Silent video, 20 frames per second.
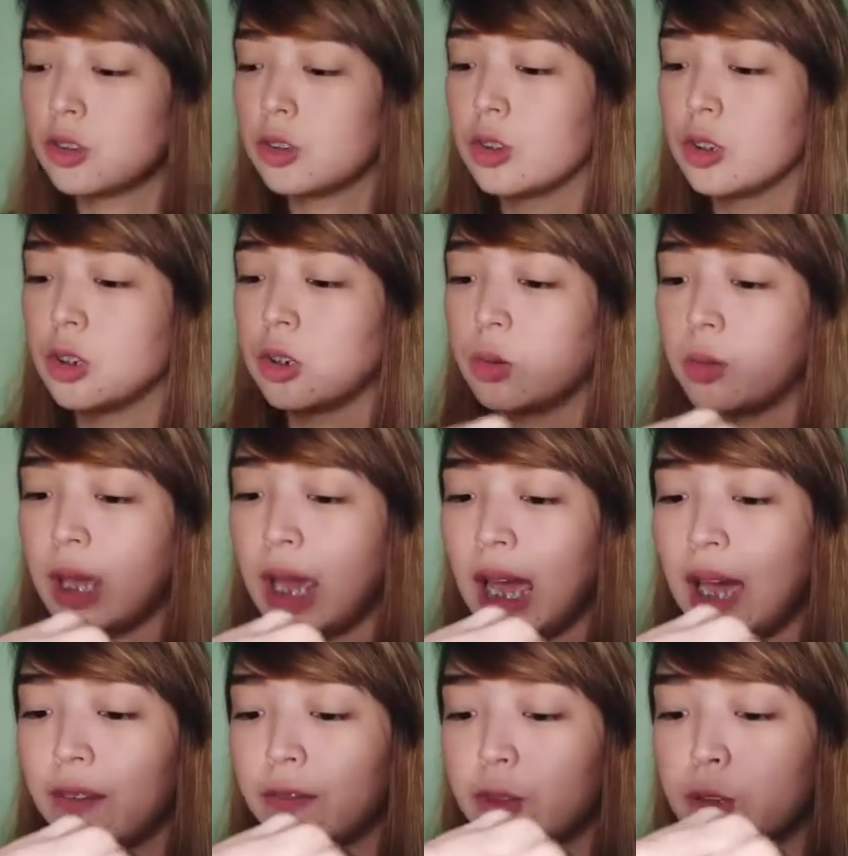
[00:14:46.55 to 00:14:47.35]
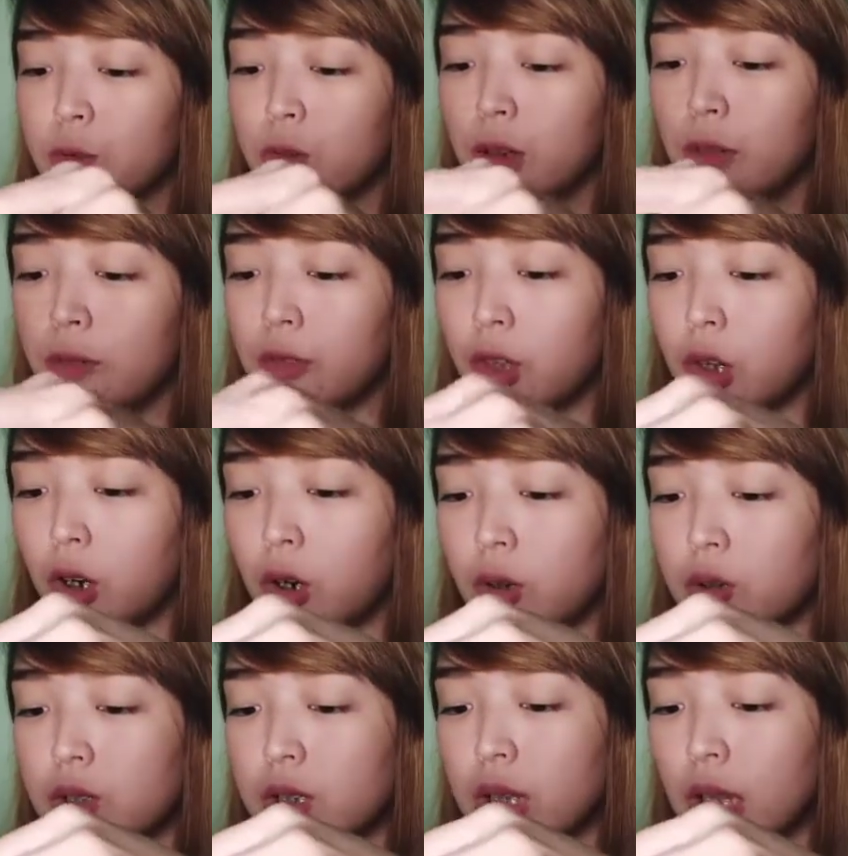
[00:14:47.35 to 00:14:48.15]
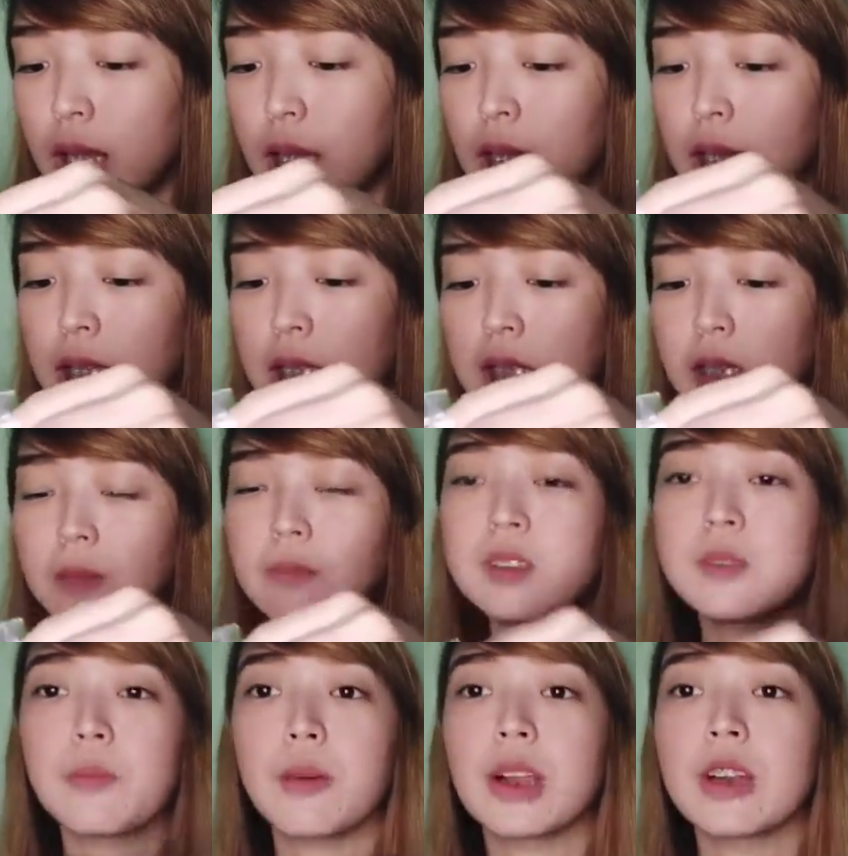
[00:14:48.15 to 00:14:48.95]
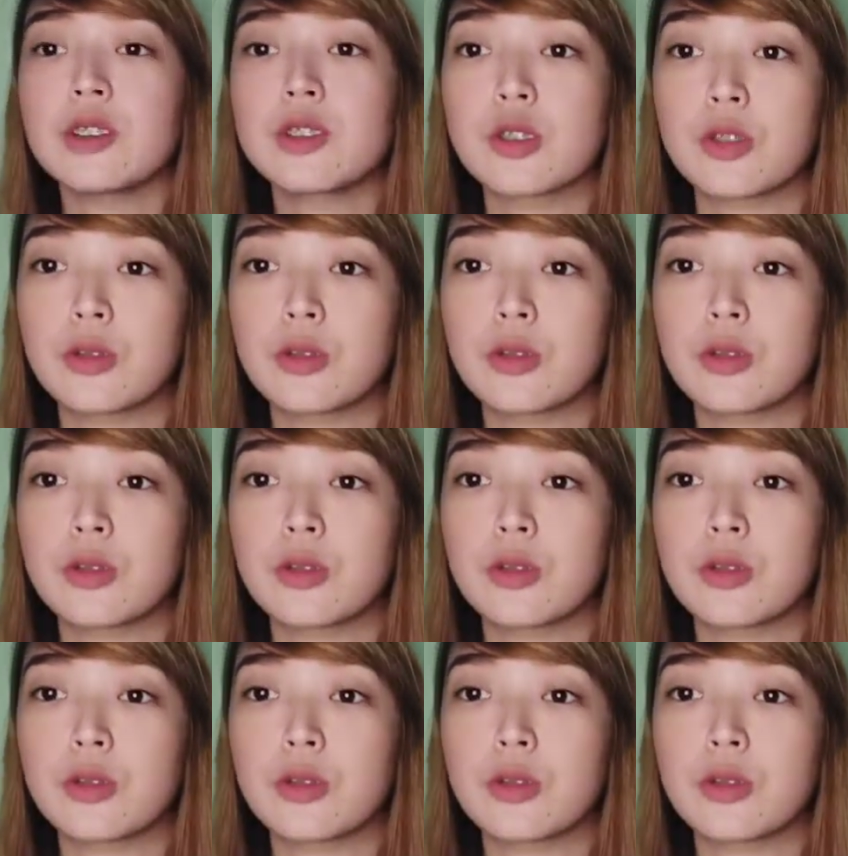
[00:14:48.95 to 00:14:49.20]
So we have 2 of those and some spare